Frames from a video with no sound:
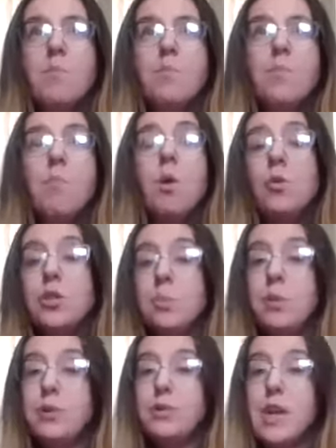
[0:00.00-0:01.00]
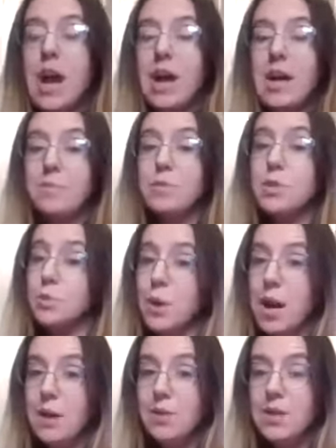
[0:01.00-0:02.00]
multiple times
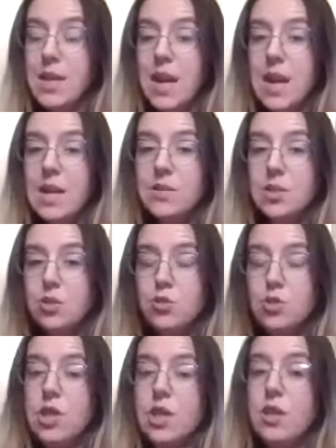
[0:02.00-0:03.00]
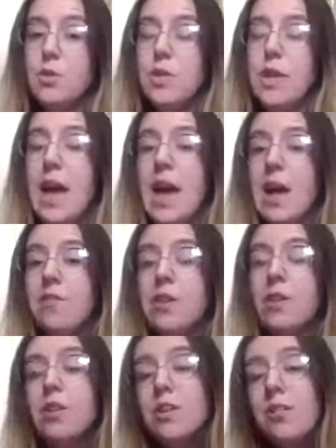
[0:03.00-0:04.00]
throughout a day. It's usually, they have a
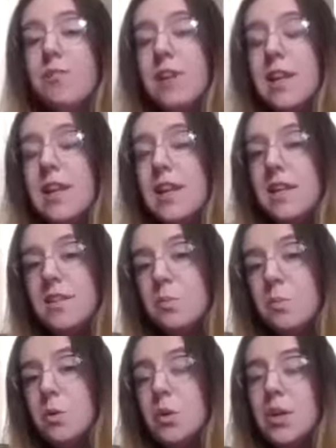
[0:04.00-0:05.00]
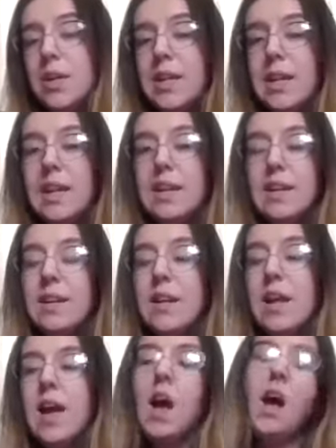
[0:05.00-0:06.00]
good feed in the morning,
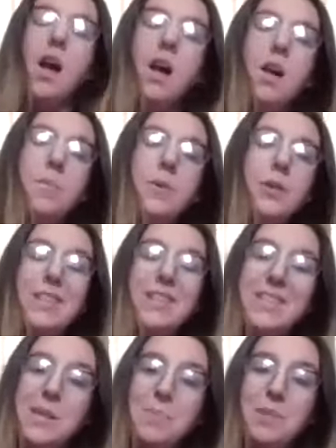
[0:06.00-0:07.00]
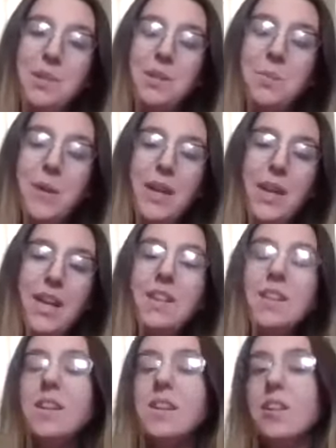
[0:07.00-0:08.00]
they sleep a little bit,
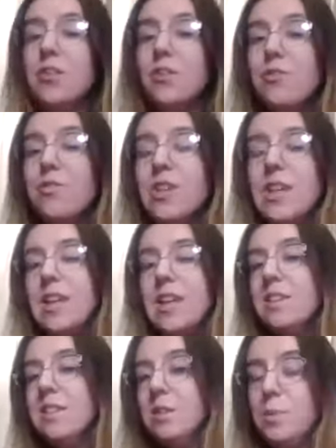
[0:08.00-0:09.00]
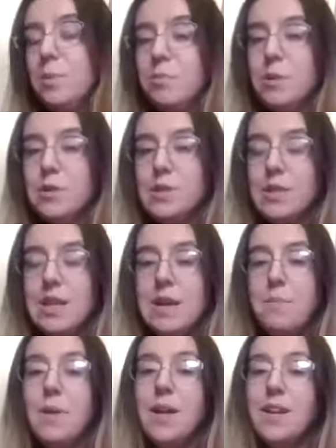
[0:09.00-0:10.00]
another feed, a little bit more sleep,
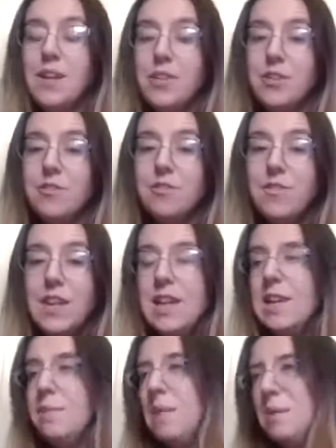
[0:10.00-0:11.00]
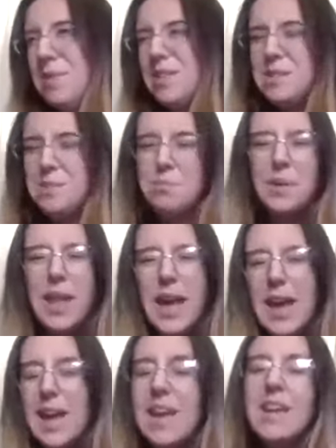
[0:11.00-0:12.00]
another feed, maybe some
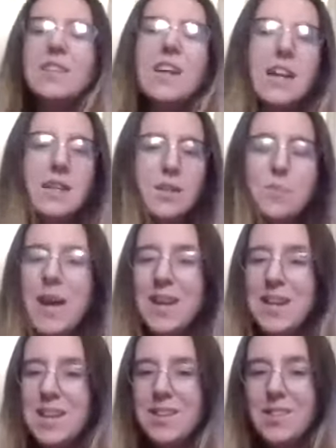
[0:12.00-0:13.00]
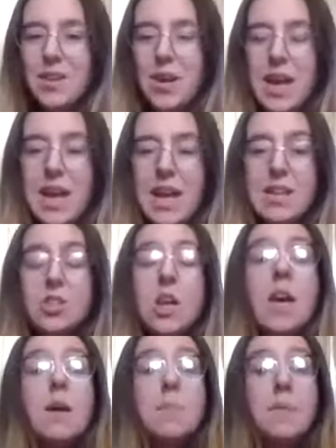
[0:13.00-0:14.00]
play, kind of depending on their age.
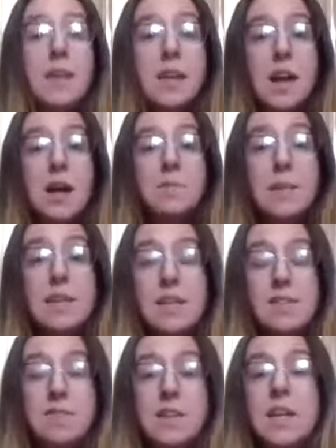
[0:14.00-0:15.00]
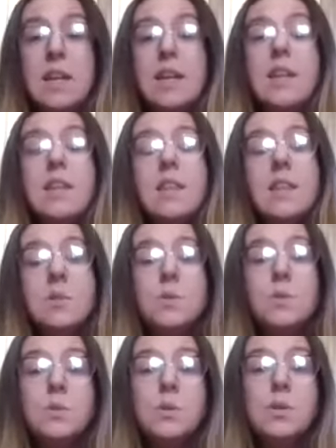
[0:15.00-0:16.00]
But then come the evening, that's
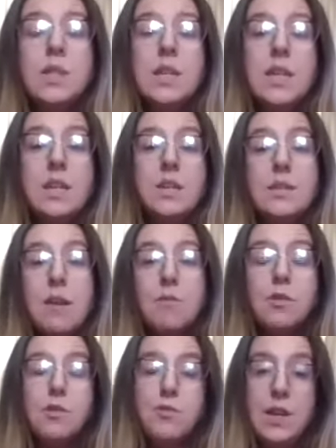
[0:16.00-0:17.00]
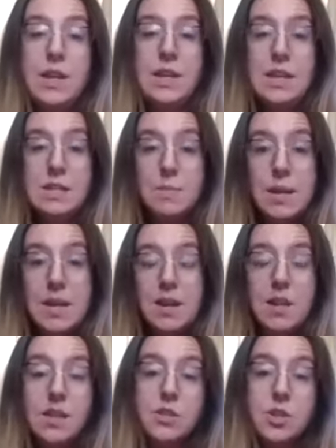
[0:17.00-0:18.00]
when we'll see several feedings being
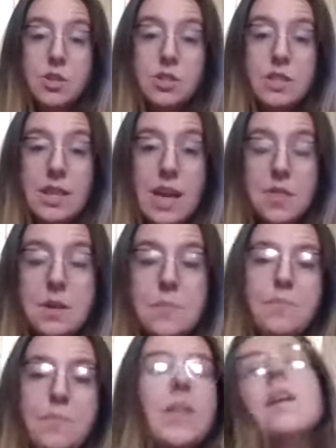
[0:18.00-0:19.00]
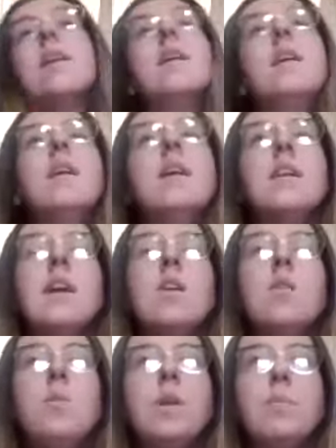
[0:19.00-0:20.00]
clustered together. Now,
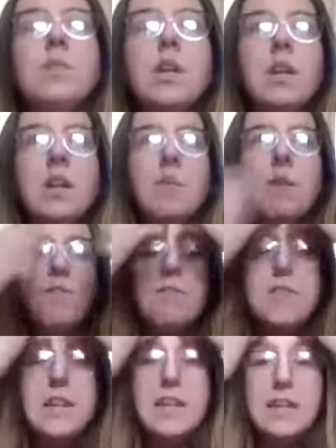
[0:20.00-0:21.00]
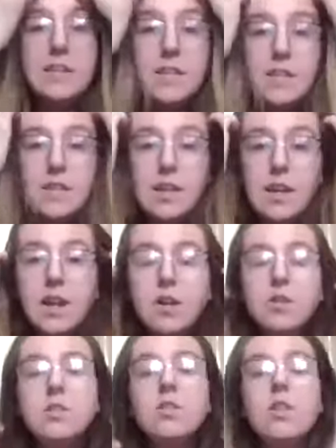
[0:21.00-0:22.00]
when I'm talking about feedings here, I
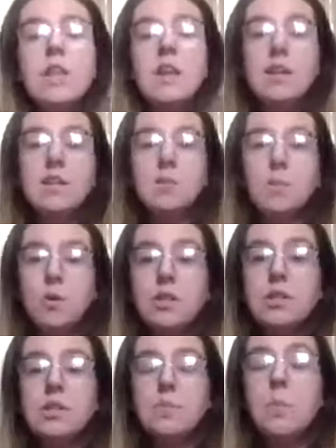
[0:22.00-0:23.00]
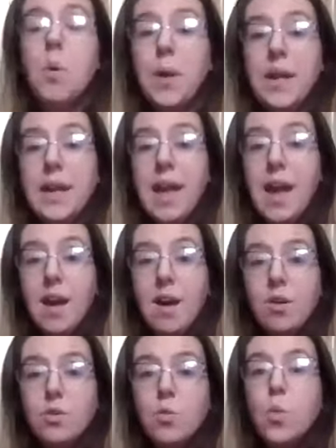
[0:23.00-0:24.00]
also think it's important to point
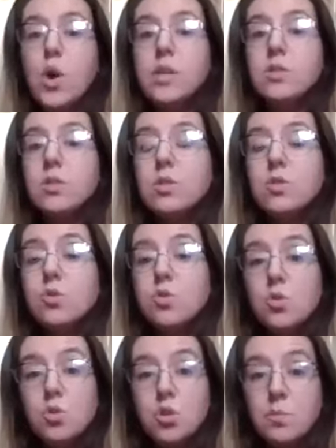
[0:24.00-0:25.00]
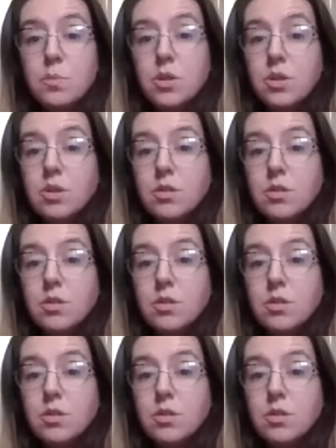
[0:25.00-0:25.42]
out what's normal